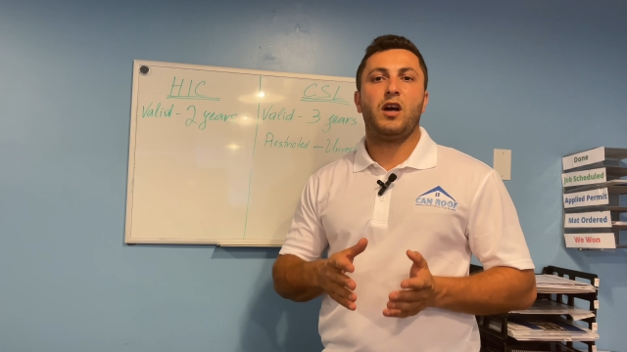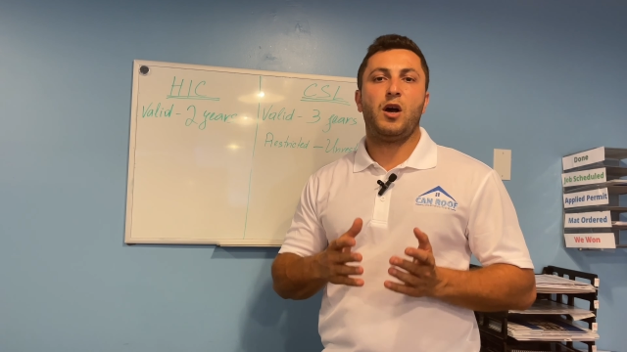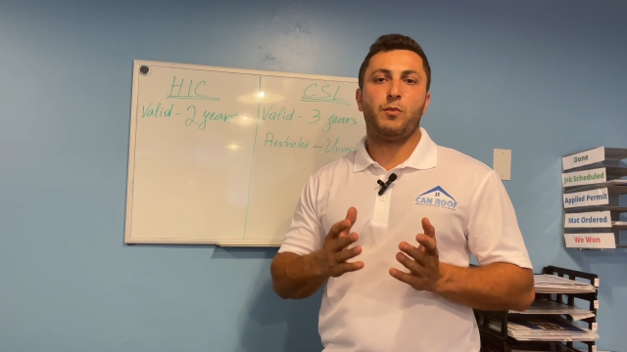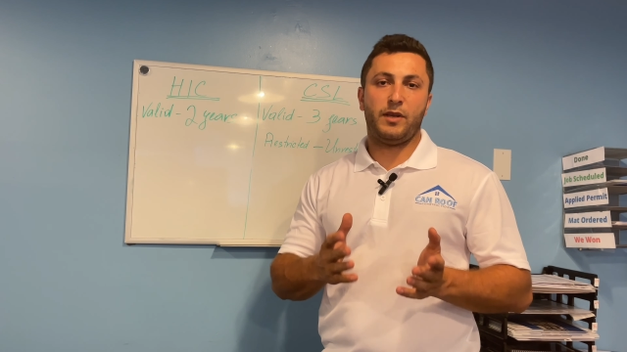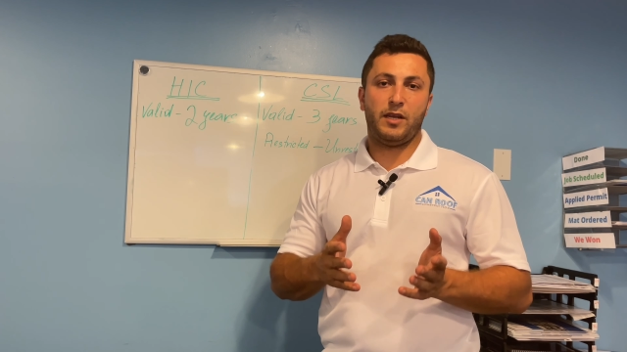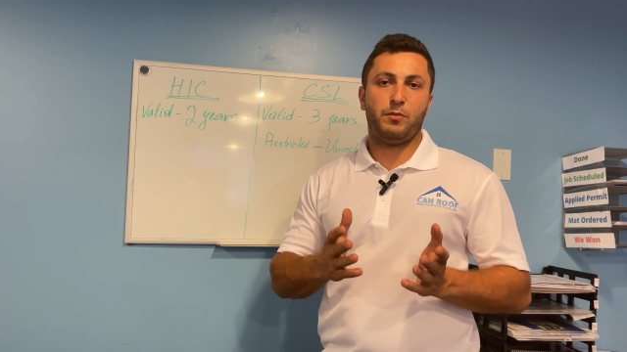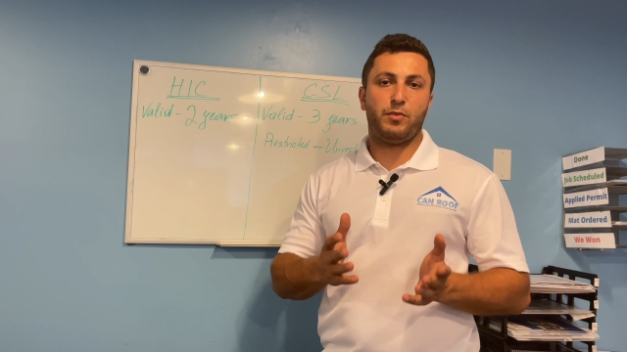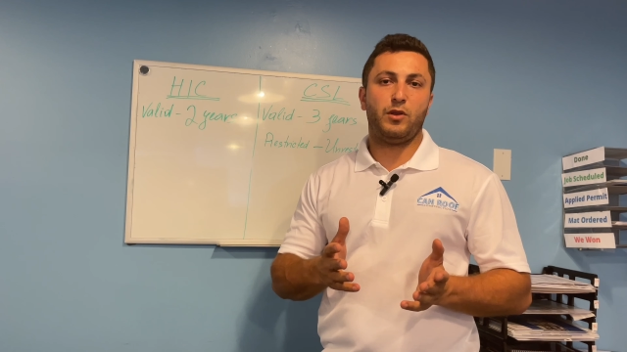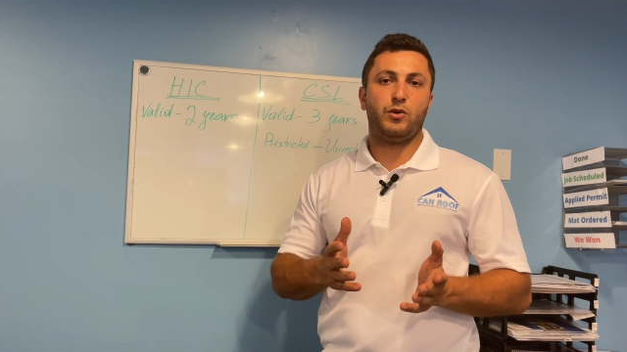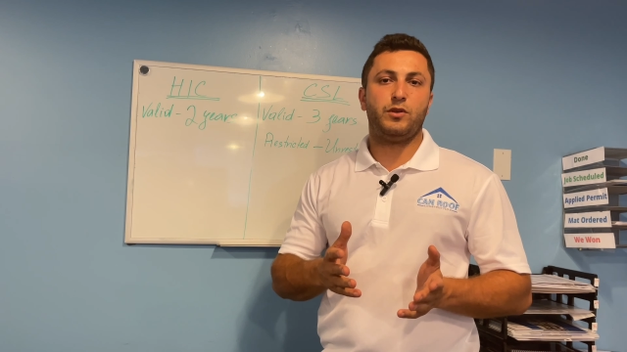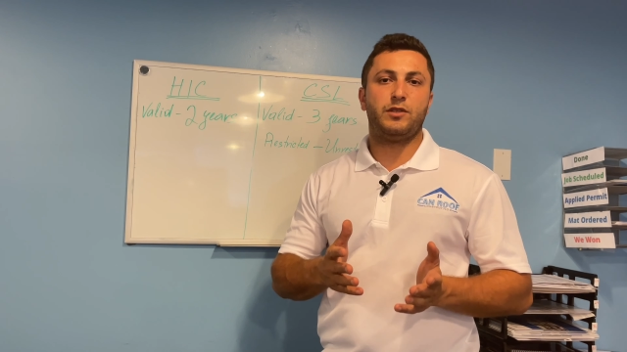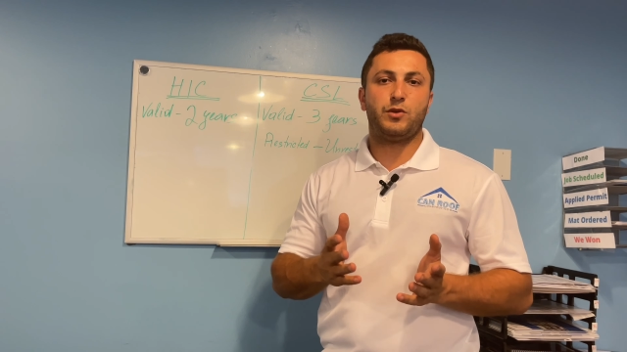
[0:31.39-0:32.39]
how many
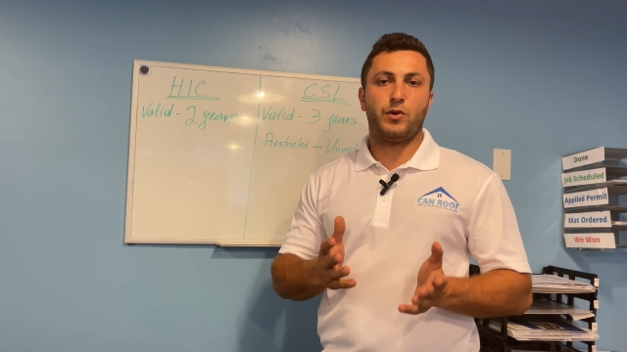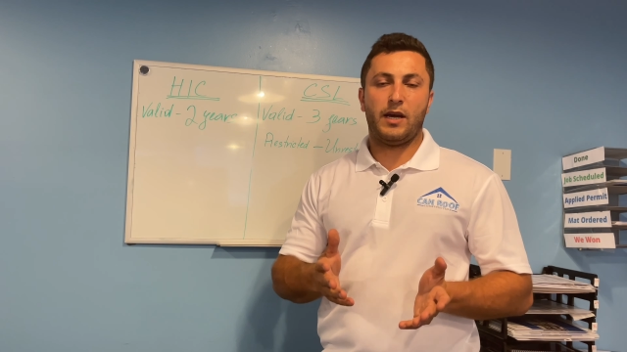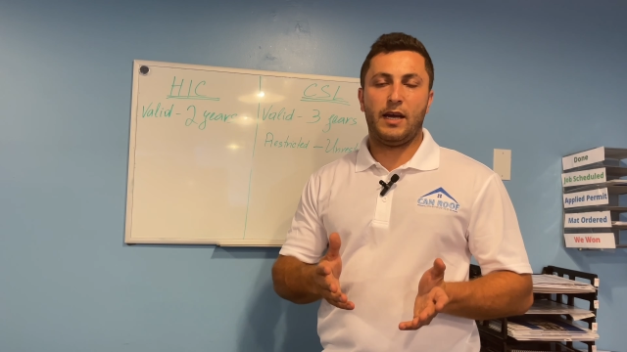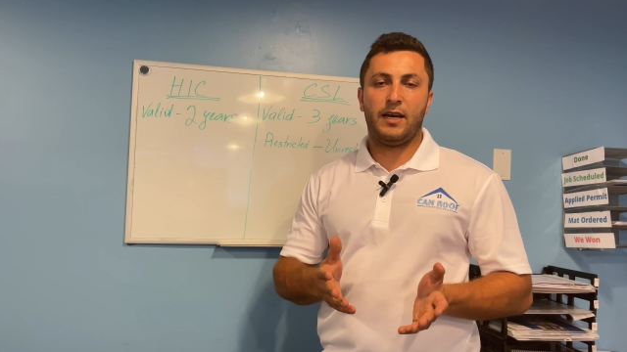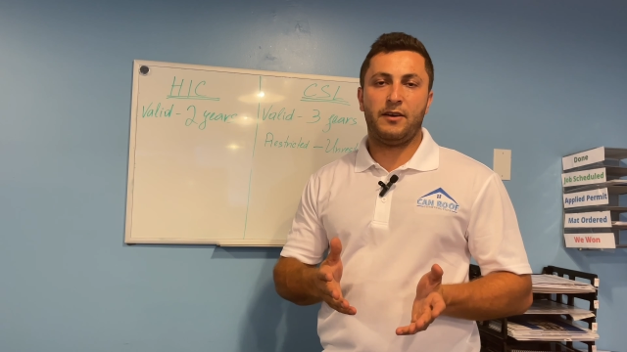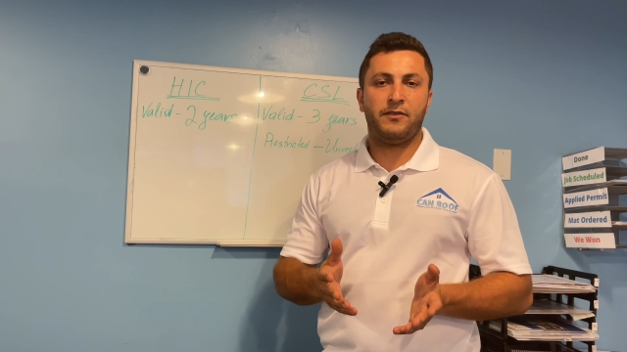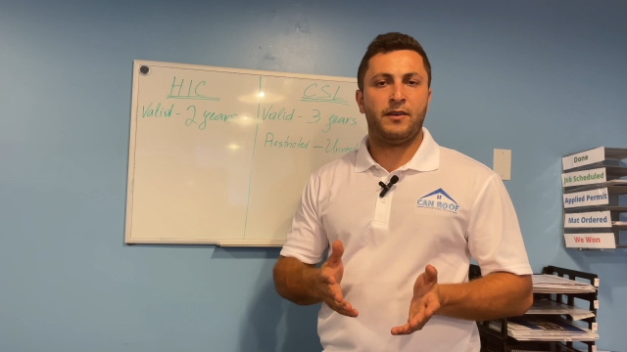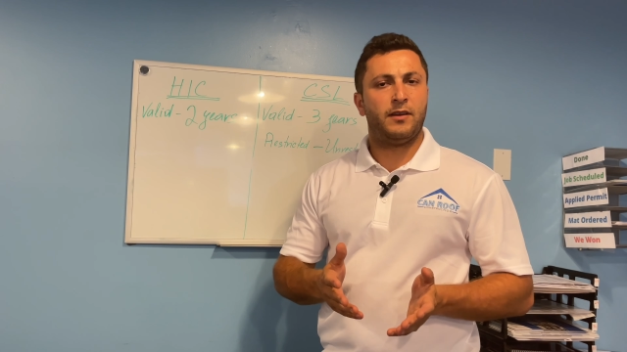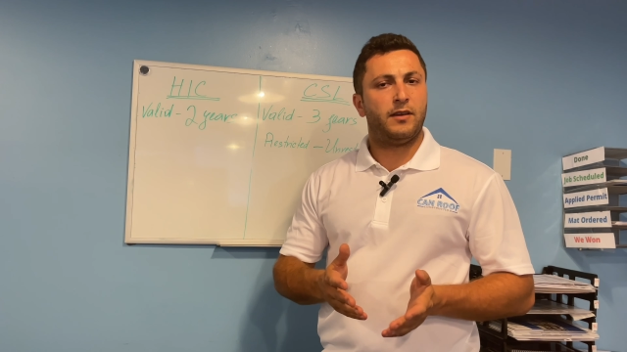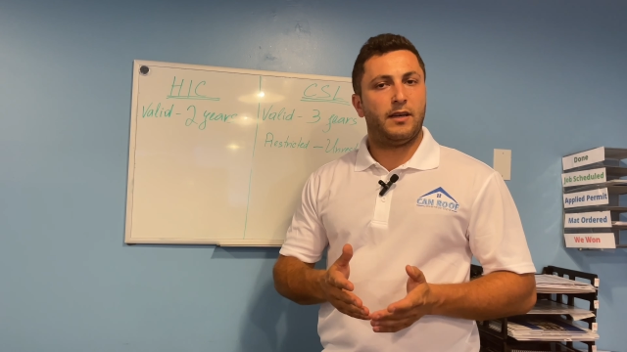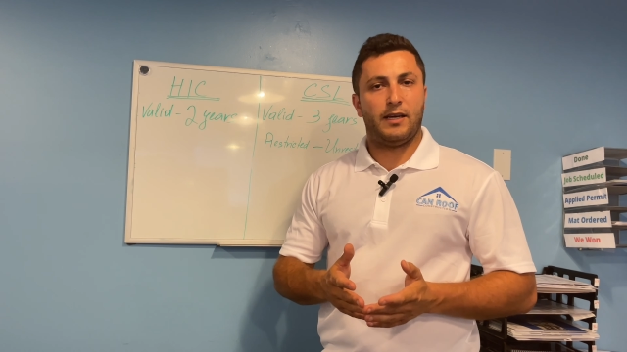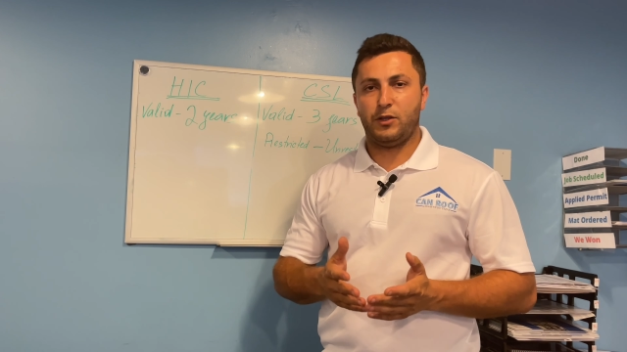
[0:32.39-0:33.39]
employees you have,
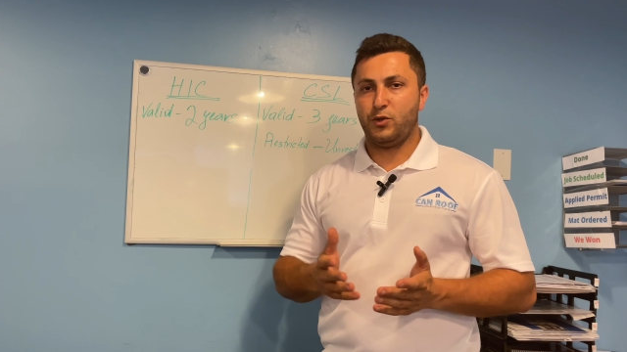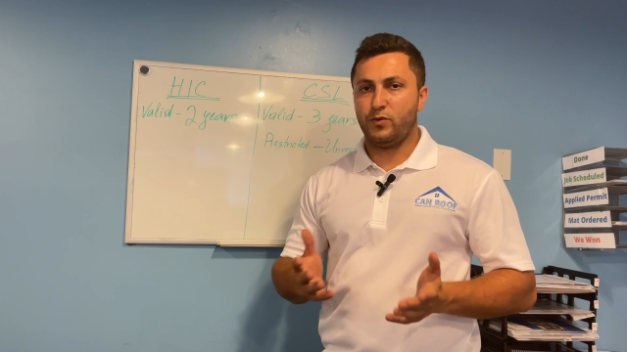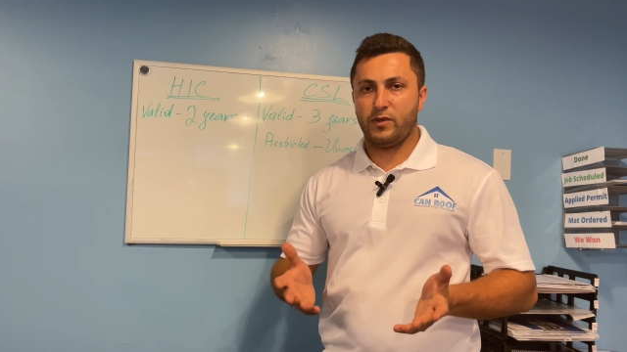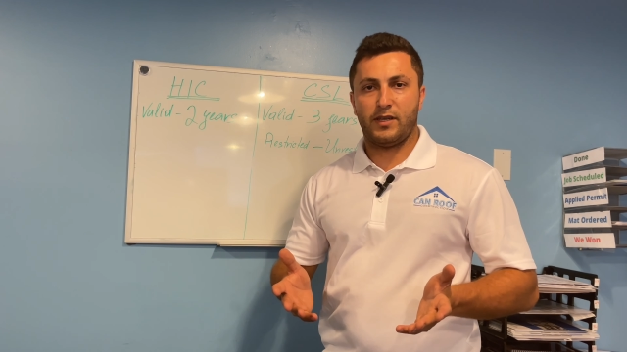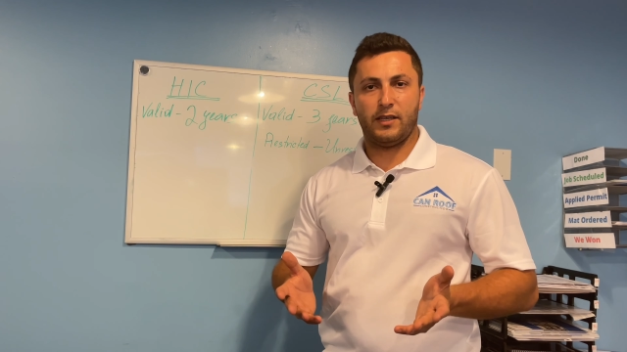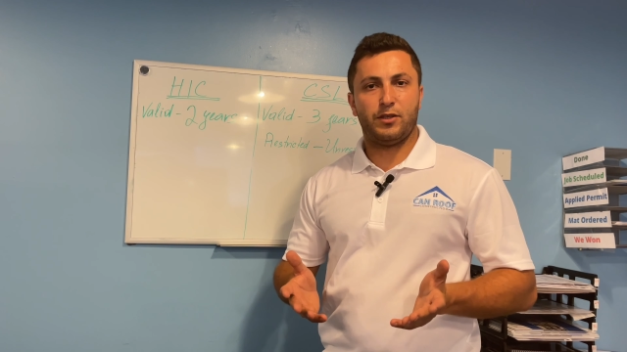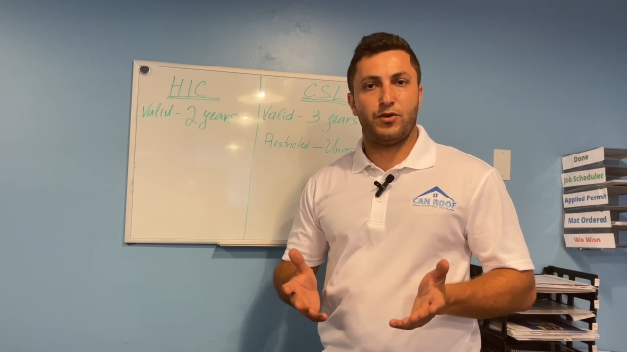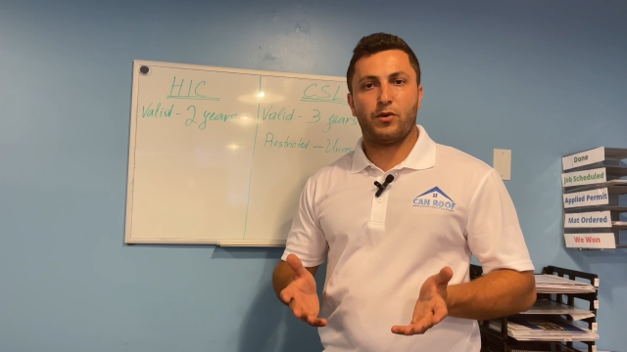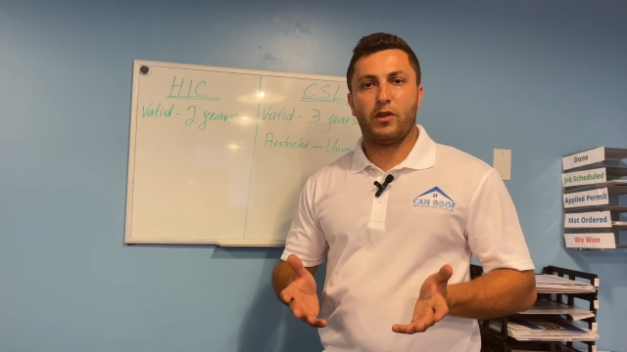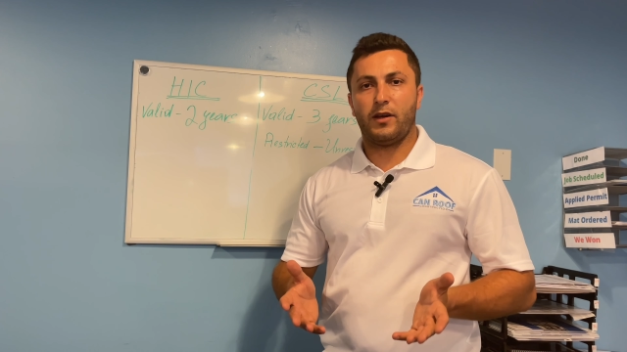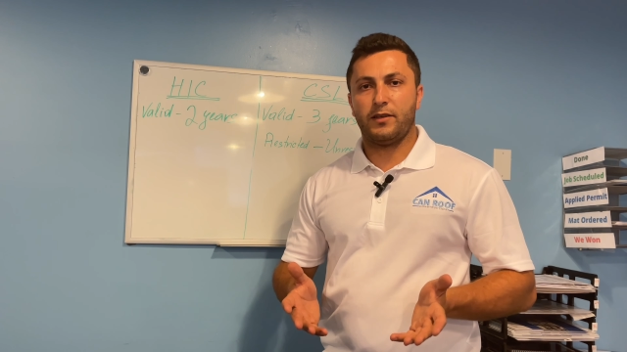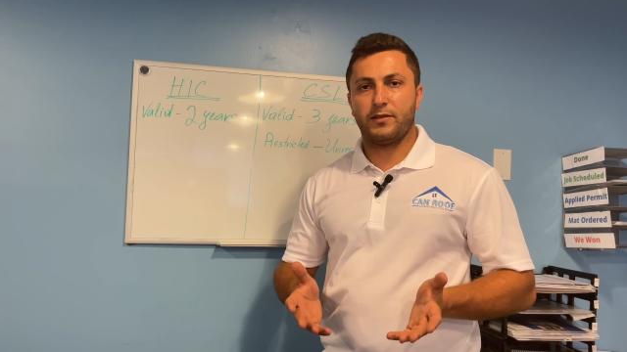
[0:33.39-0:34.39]
and you will get your
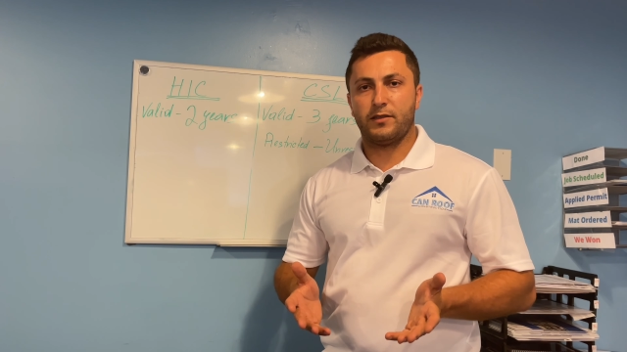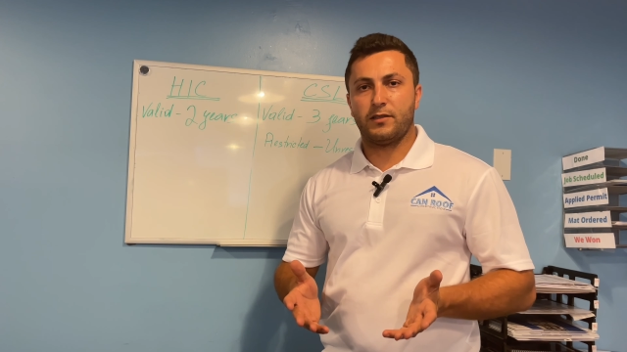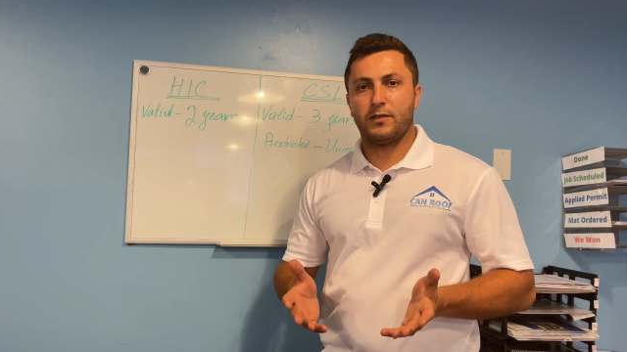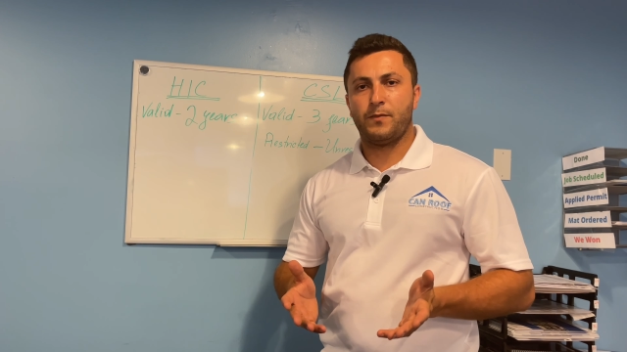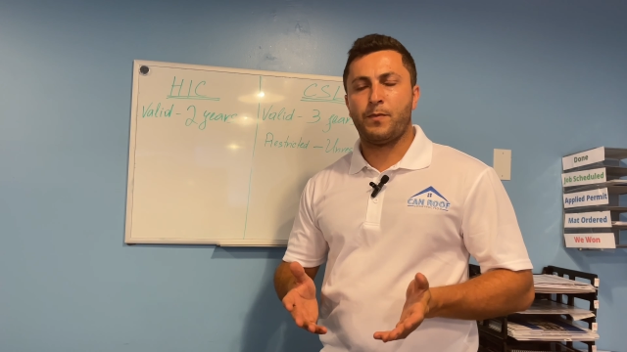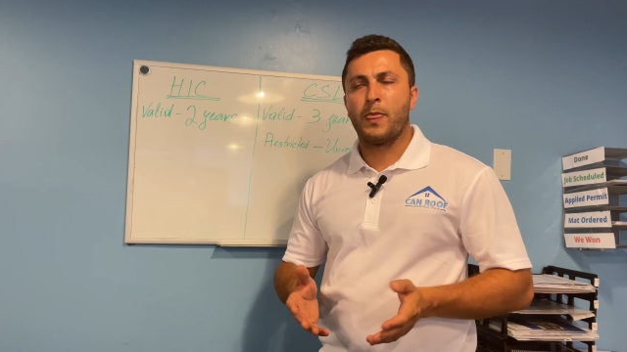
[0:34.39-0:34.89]
license.